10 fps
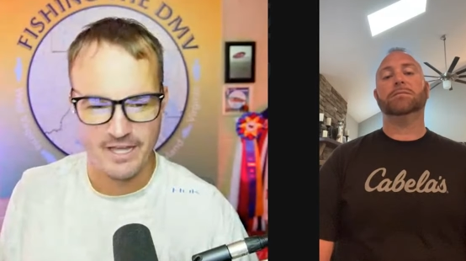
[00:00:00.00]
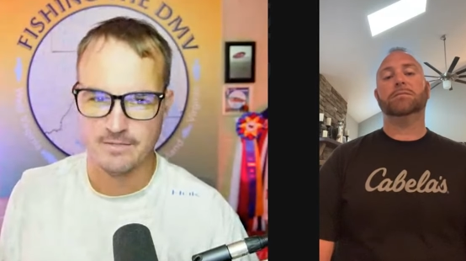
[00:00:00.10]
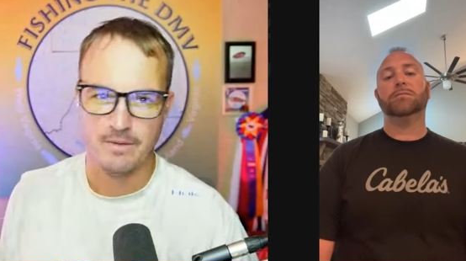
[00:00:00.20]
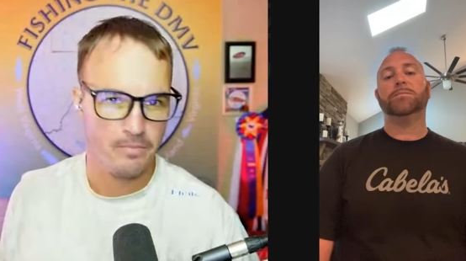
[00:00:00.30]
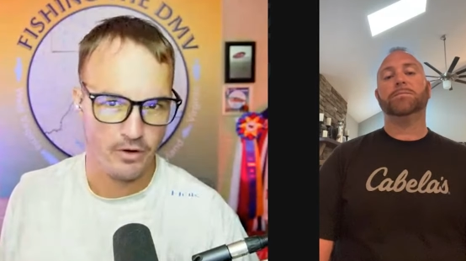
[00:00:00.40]
Speaker 1: to be
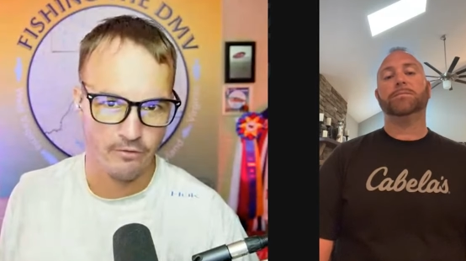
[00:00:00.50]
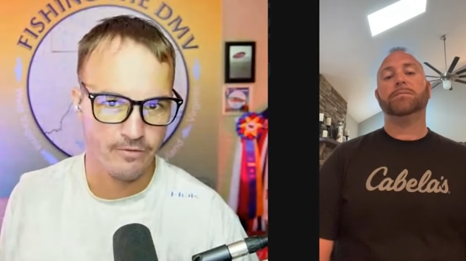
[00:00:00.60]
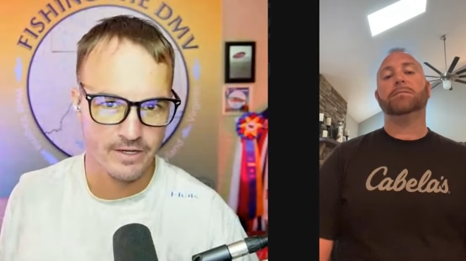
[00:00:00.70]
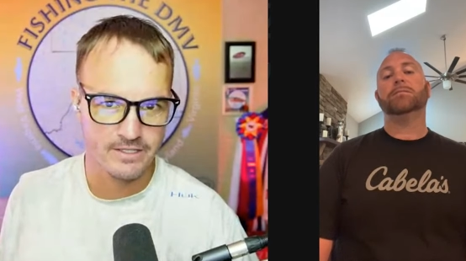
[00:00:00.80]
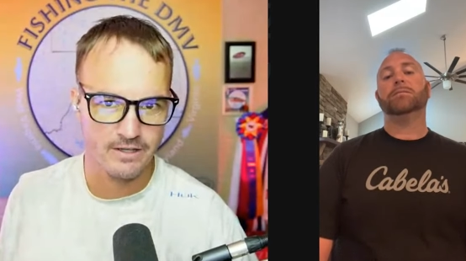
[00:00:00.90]

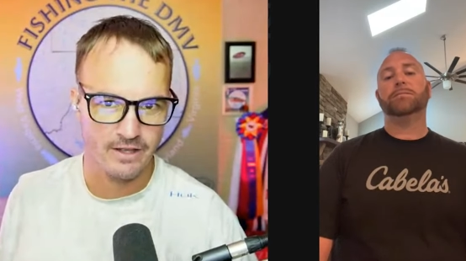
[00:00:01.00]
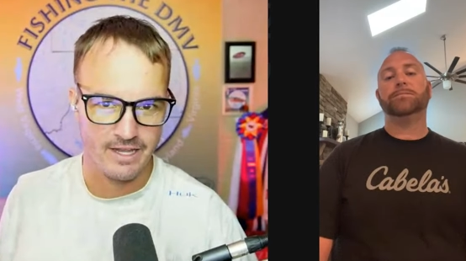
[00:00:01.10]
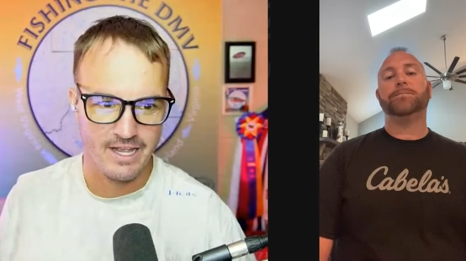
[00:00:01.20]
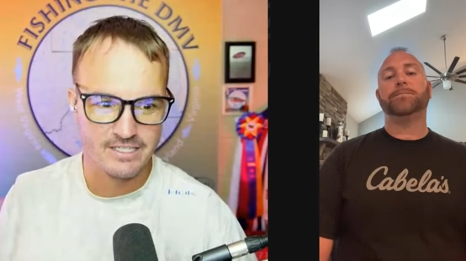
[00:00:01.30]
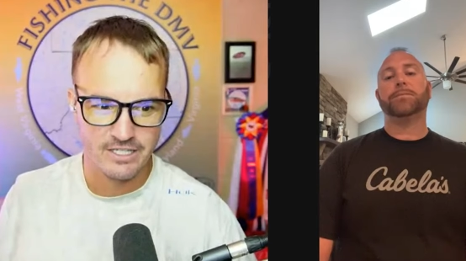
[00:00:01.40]
perfect. Like,
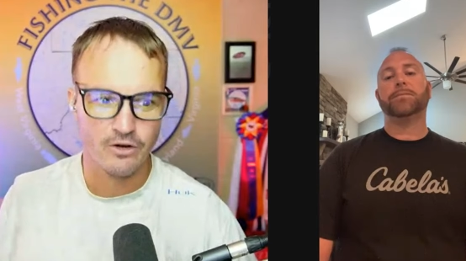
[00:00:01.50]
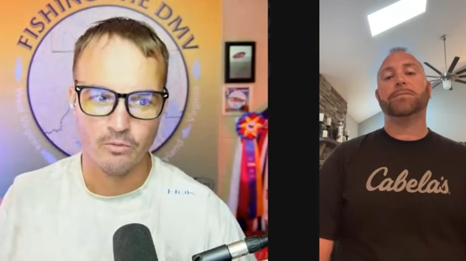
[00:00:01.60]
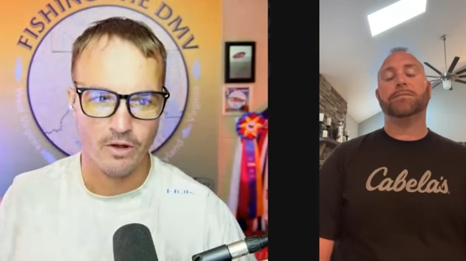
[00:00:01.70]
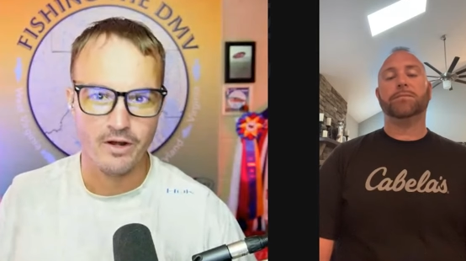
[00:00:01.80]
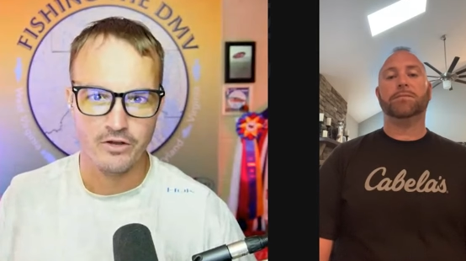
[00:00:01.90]
is there a
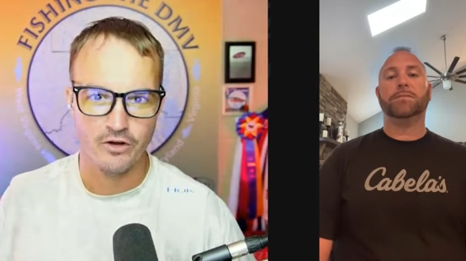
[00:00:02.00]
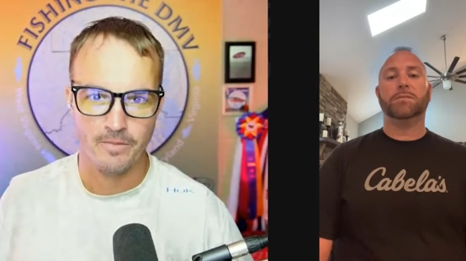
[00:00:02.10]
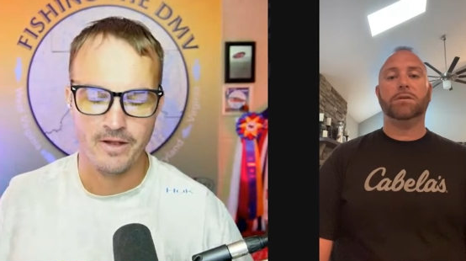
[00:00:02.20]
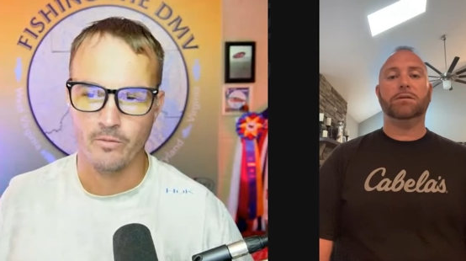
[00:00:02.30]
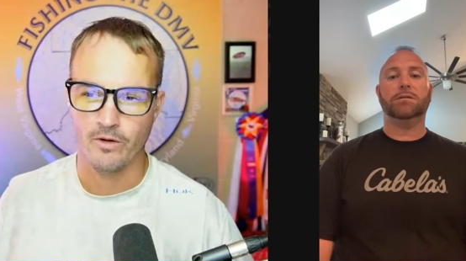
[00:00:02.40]
run in your
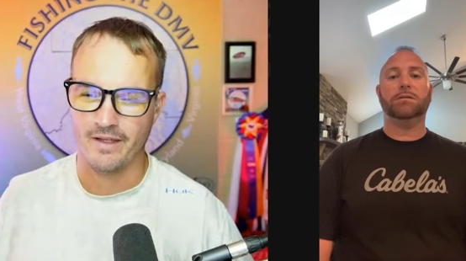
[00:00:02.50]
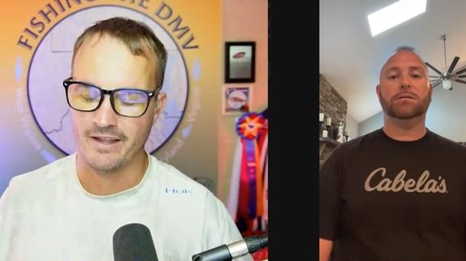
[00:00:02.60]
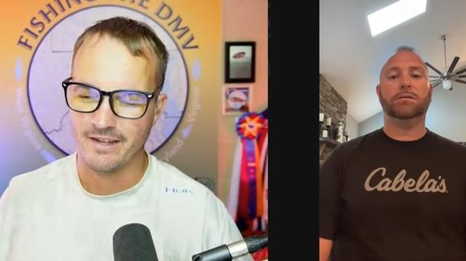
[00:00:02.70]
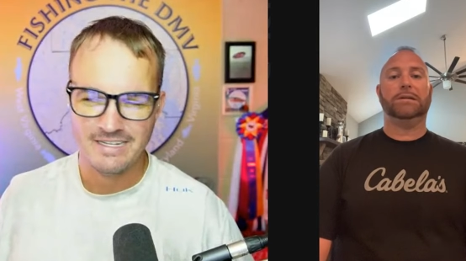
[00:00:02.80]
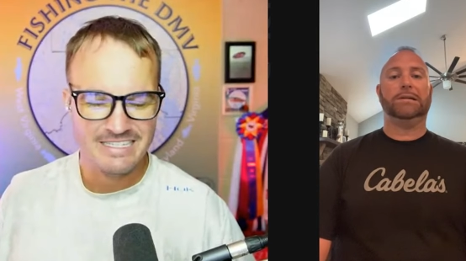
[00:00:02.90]
opinion where like
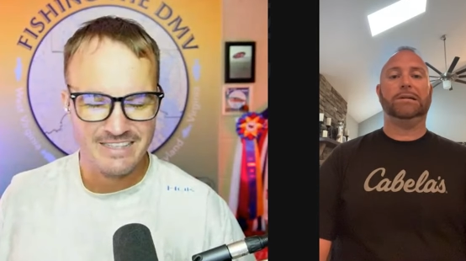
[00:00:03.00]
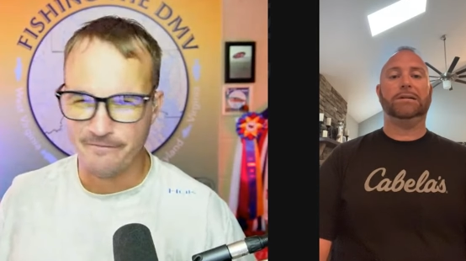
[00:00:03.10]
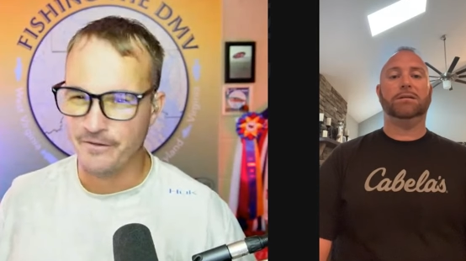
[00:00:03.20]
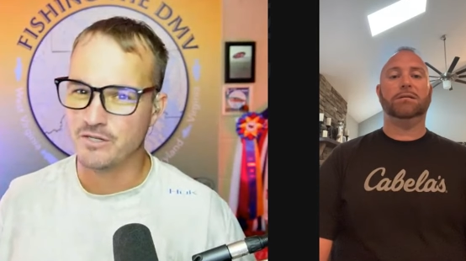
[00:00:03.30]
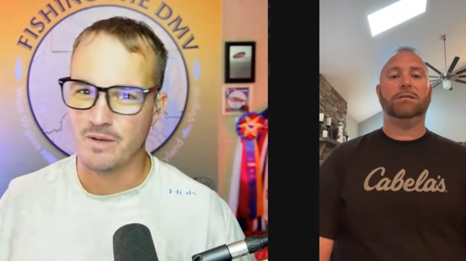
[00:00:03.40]
the
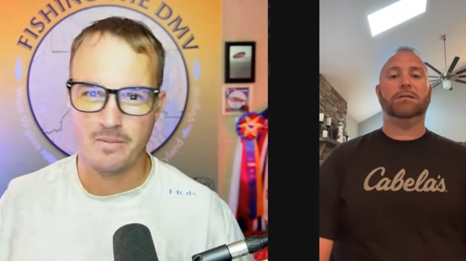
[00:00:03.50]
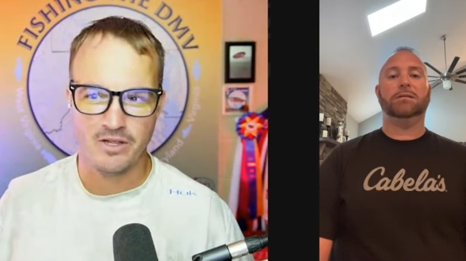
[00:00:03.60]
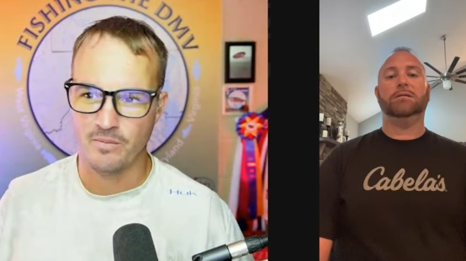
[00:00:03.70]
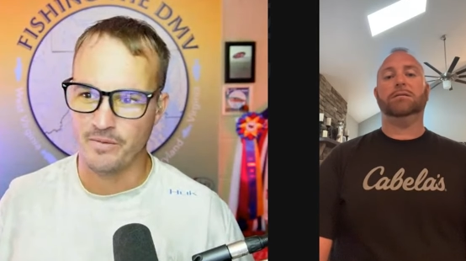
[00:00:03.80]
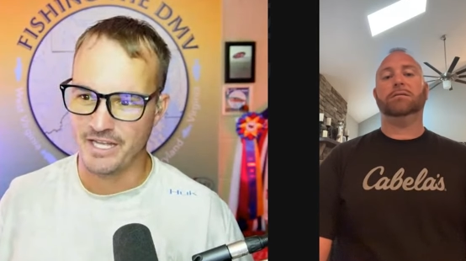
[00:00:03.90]
fishing might be good,
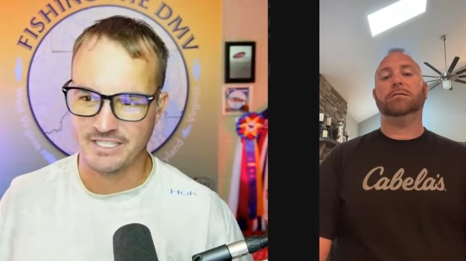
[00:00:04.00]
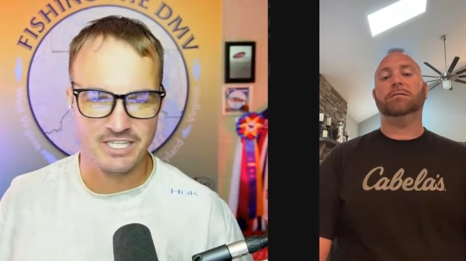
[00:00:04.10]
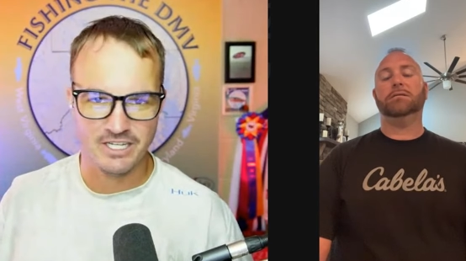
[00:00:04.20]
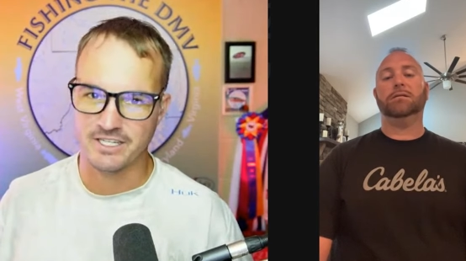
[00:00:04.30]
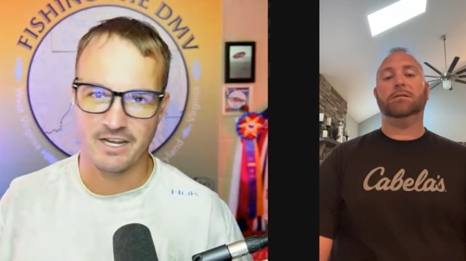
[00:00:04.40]
but that does
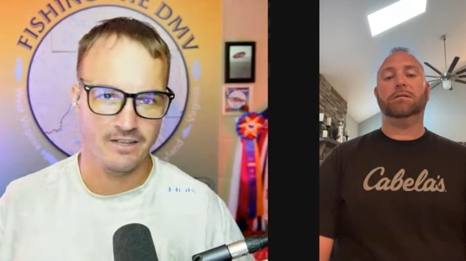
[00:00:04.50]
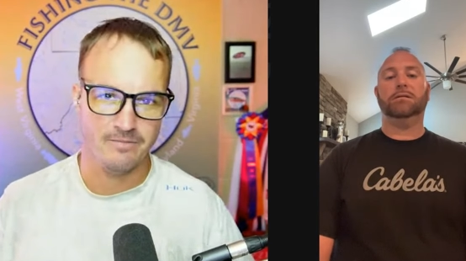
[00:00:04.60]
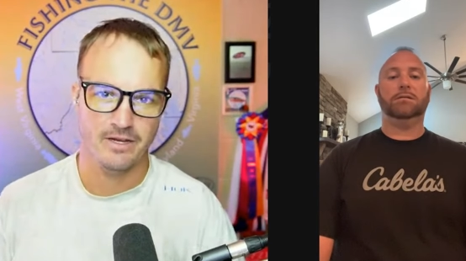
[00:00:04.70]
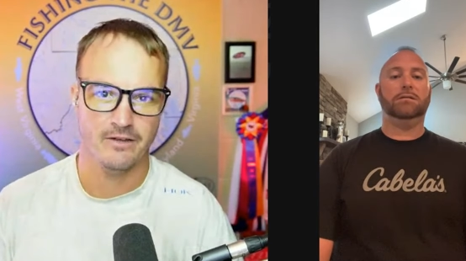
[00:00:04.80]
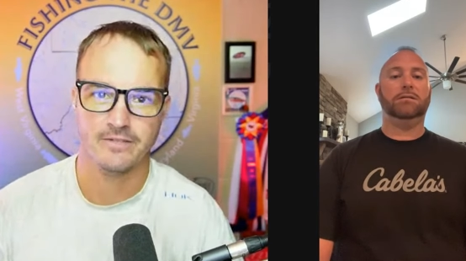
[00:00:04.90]
not leave me
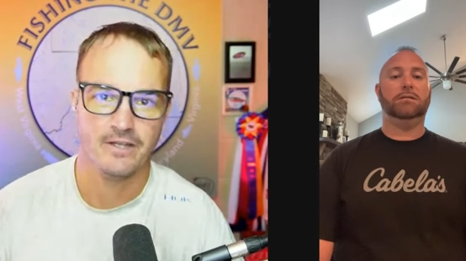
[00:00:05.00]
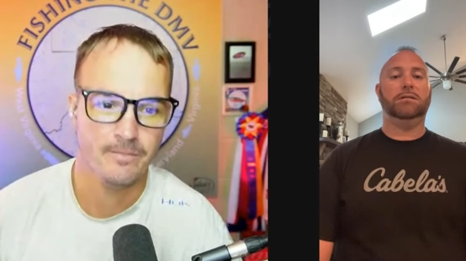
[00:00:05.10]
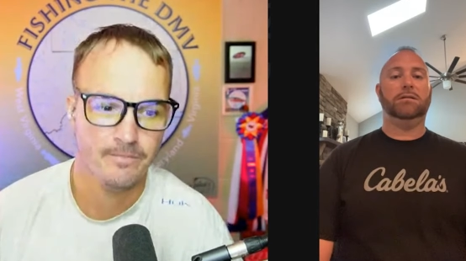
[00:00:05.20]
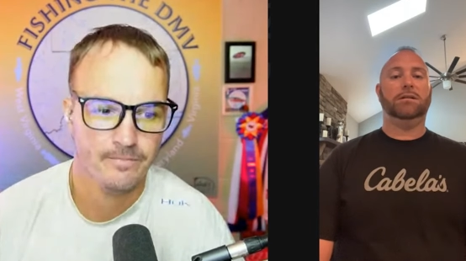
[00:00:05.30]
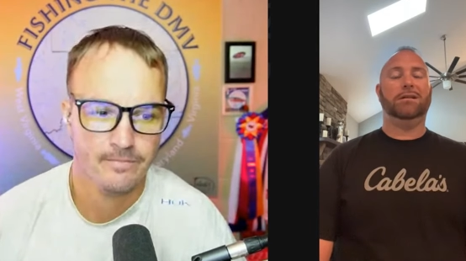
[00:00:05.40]
enough time?
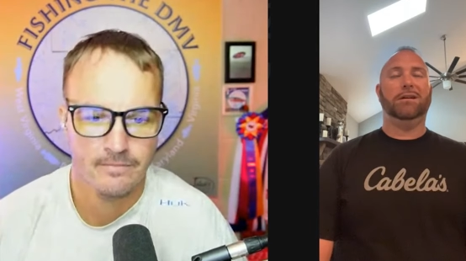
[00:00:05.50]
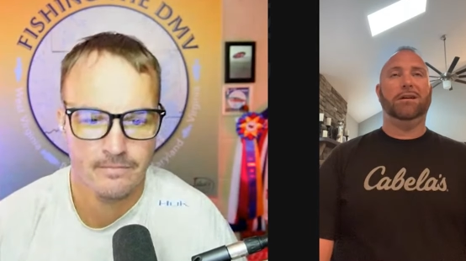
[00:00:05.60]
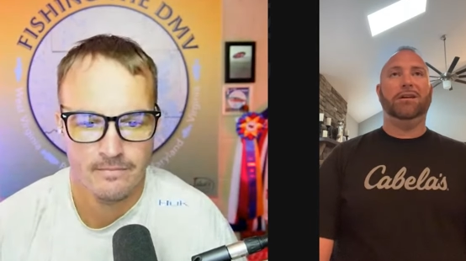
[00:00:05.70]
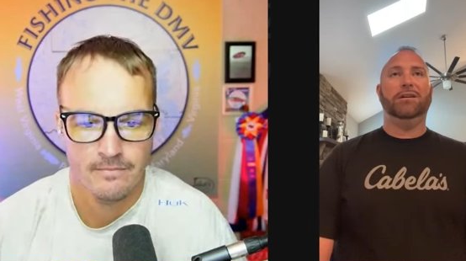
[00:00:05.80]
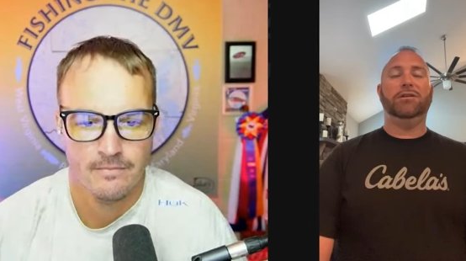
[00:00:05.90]

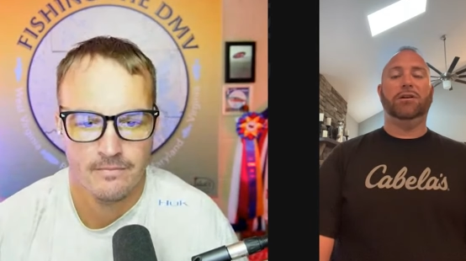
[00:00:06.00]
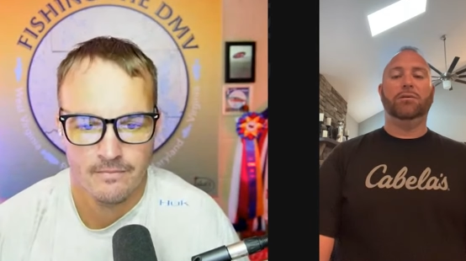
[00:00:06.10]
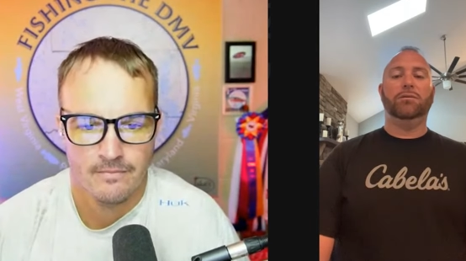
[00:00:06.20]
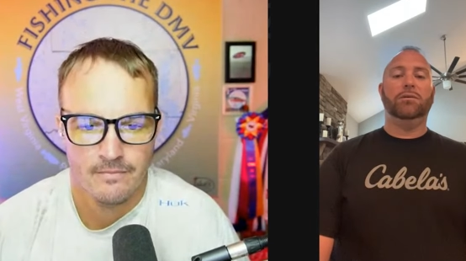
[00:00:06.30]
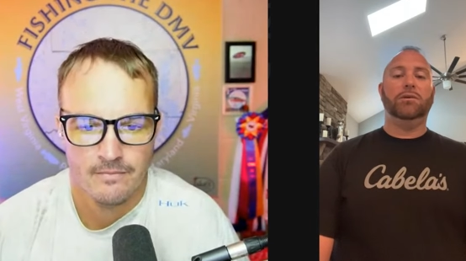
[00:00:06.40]
Speaker 2: You
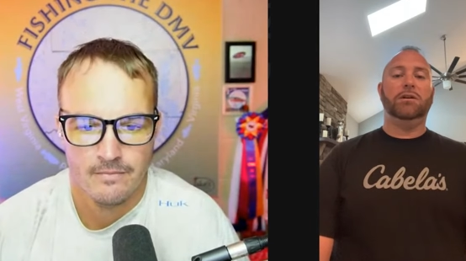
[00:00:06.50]
know,